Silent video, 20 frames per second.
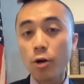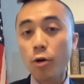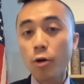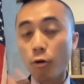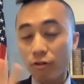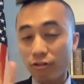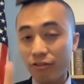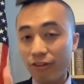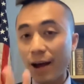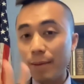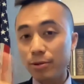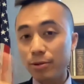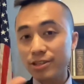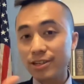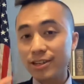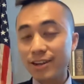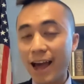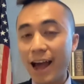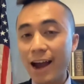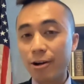or
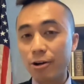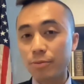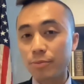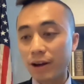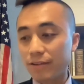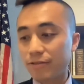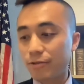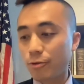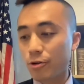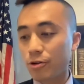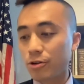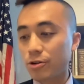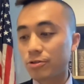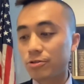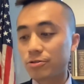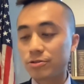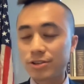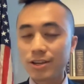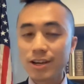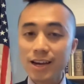5% aggregate by foreign
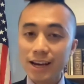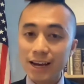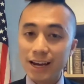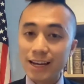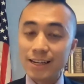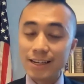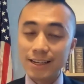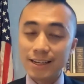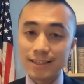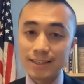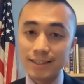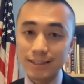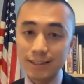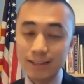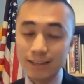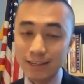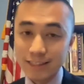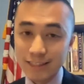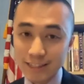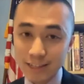owners, it is
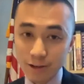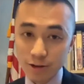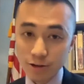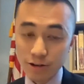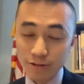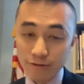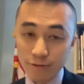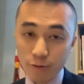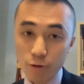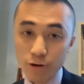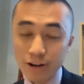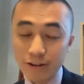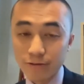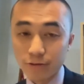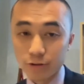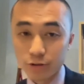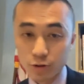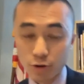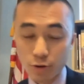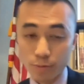considered a foreign
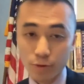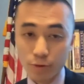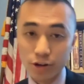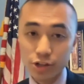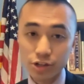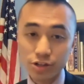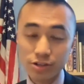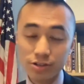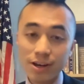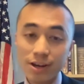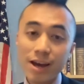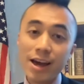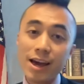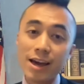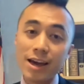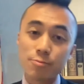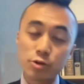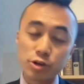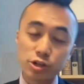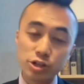influence corporation,
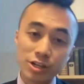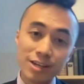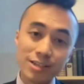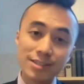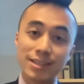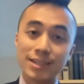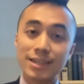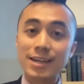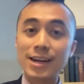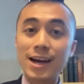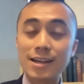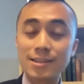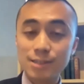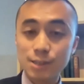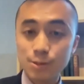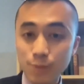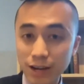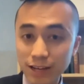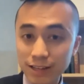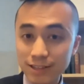in which case they cannot
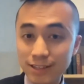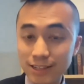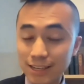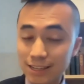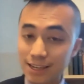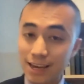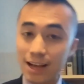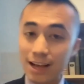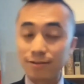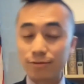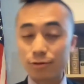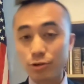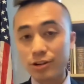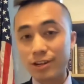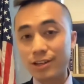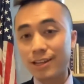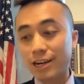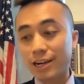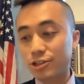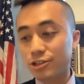spend in California
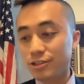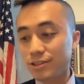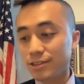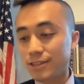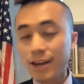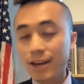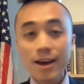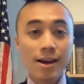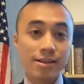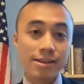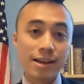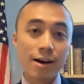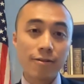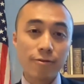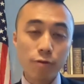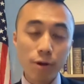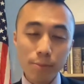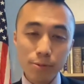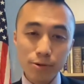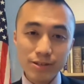elections. Now, if
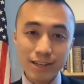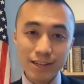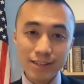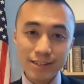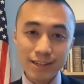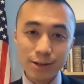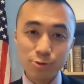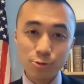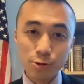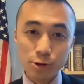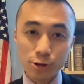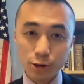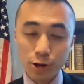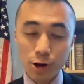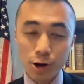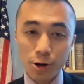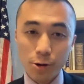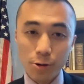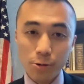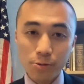1% sounds really
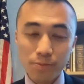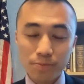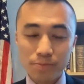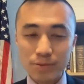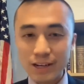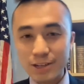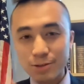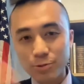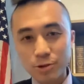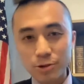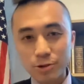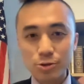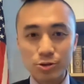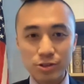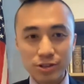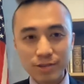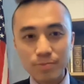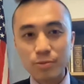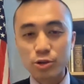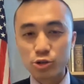low because we're used
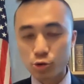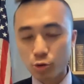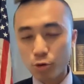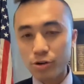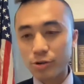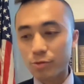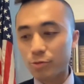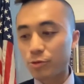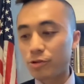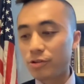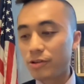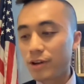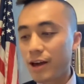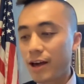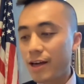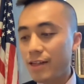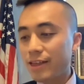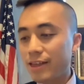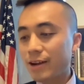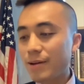to majority rule,
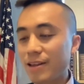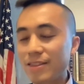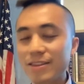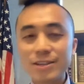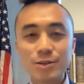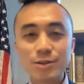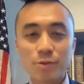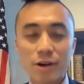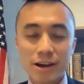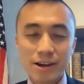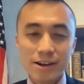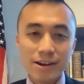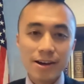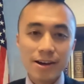think about it this way.